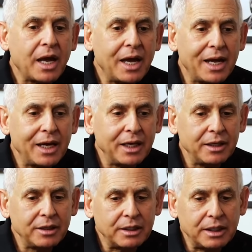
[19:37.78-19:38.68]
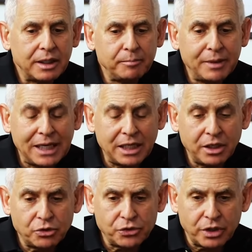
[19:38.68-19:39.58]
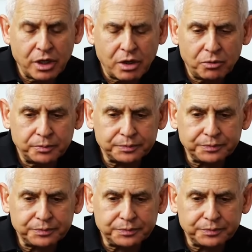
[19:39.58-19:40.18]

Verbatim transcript: And many years ago,